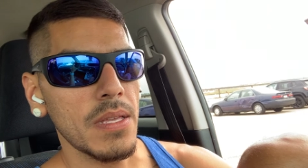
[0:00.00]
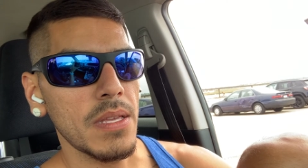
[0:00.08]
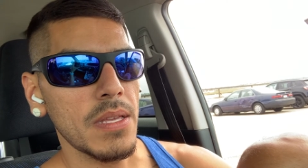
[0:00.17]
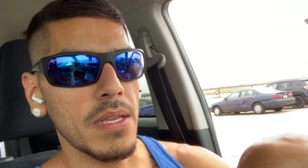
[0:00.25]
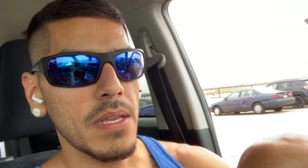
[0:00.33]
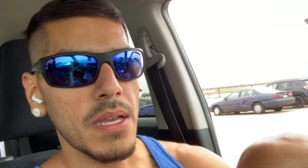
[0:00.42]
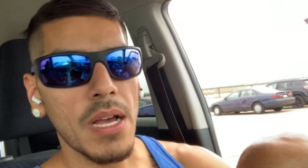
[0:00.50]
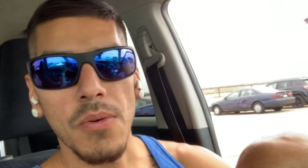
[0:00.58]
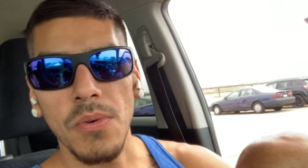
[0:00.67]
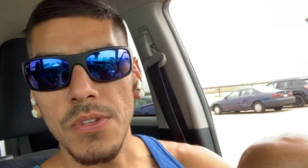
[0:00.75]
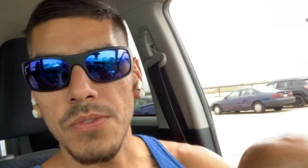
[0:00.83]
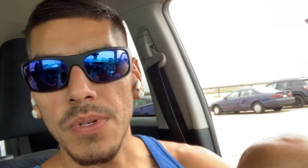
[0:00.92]
it, I
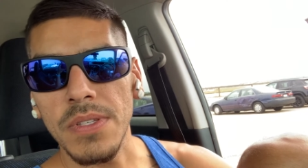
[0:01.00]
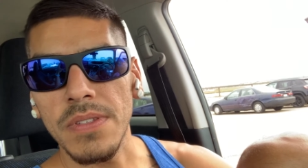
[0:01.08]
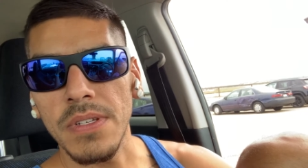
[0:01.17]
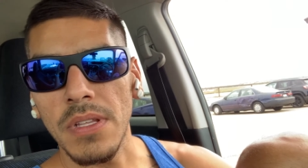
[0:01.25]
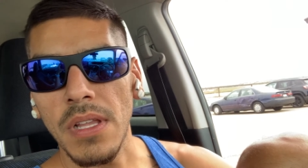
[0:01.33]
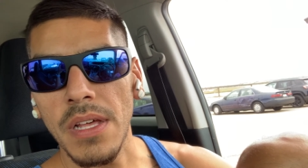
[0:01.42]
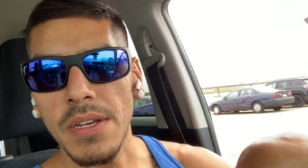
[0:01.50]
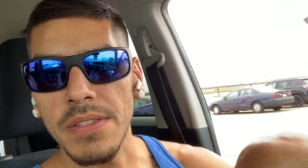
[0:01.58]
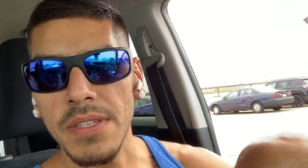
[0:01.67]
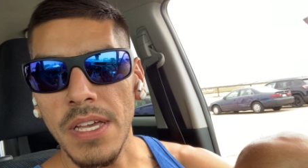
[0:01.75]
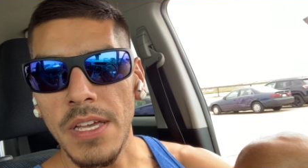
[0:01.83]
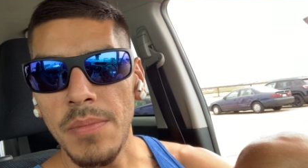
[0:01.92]
was wasting a lot of
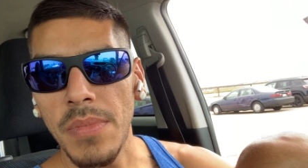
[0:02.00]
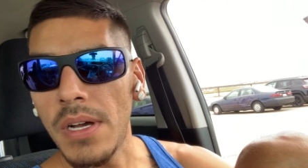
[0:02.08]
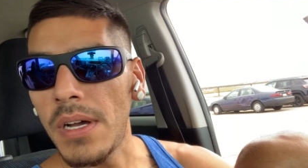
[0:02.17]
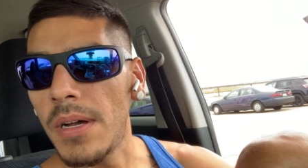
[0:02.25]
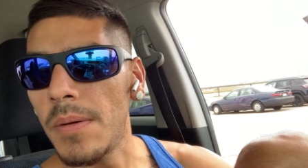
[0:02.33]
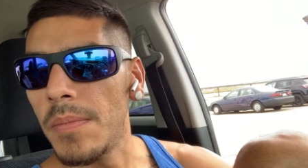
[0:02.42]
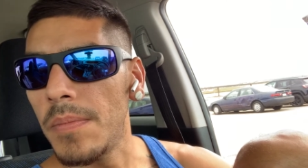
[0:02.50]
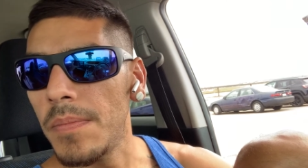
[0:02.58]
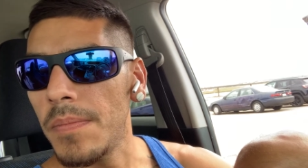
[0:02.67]
time. Um,